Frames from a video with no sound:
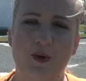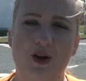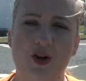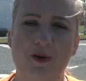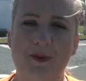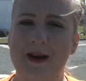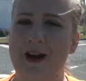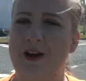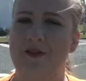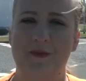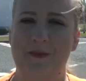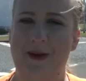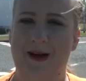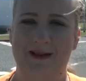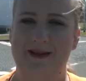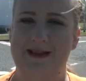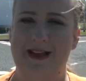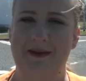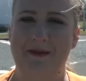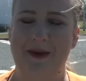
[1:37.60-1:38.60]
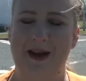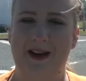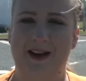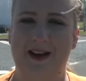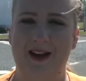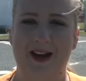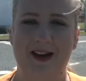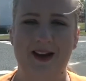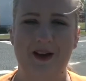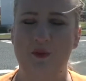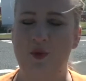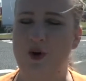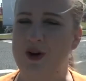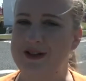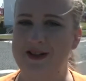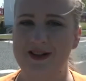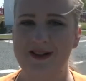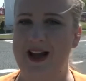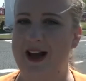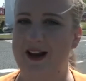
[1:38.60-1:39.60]
we're coming out of a pandemic, and it
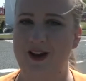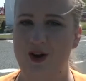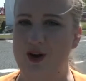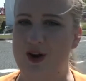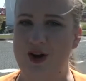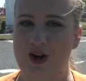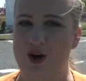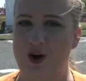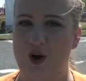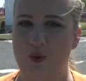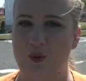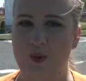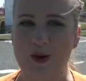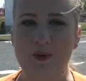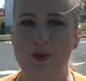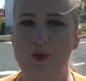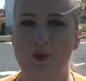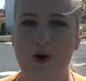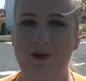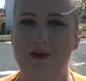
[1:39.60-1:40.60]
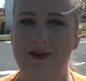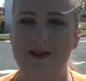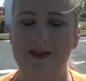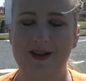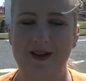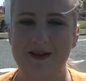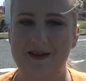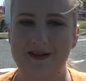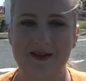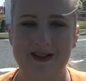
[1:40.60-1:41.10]
wasn't that long ago we were worried that